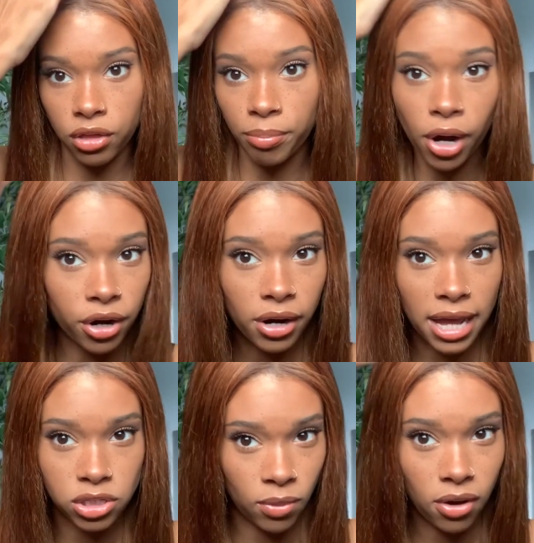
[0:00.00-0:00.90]
the part
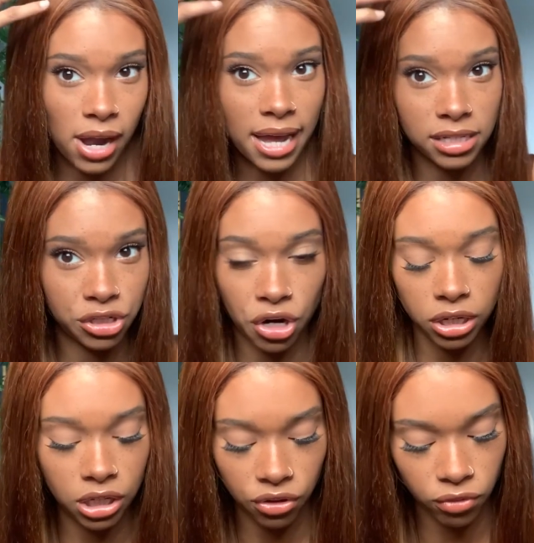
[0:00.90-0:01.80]
as well as
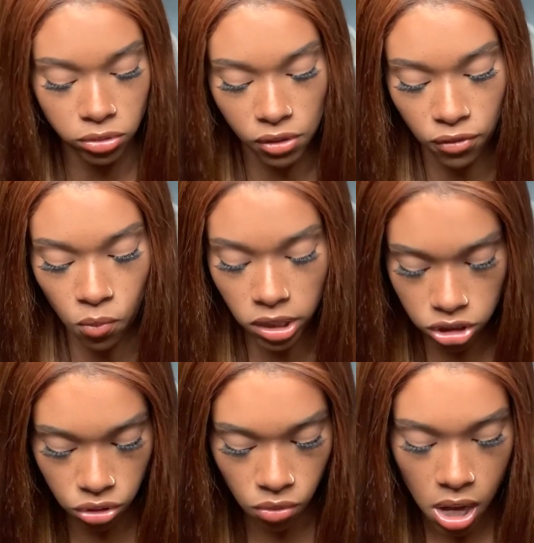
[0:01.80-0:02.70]
darkening the roots if you want
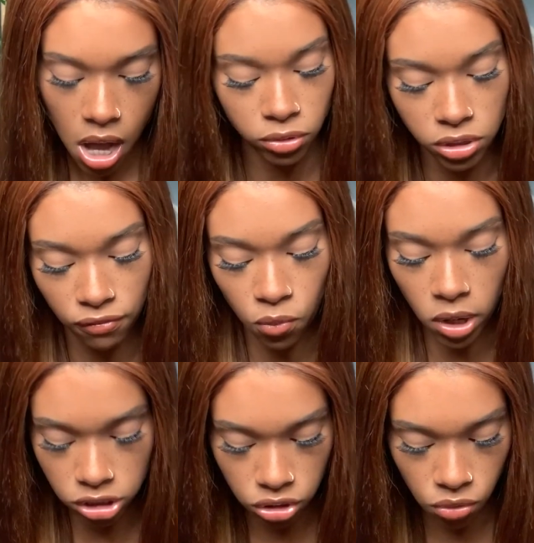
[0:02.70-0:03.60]
to, if you
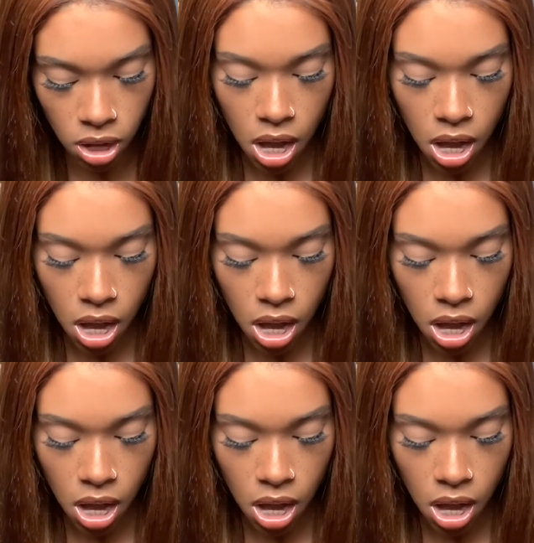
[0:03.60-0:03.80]
want to.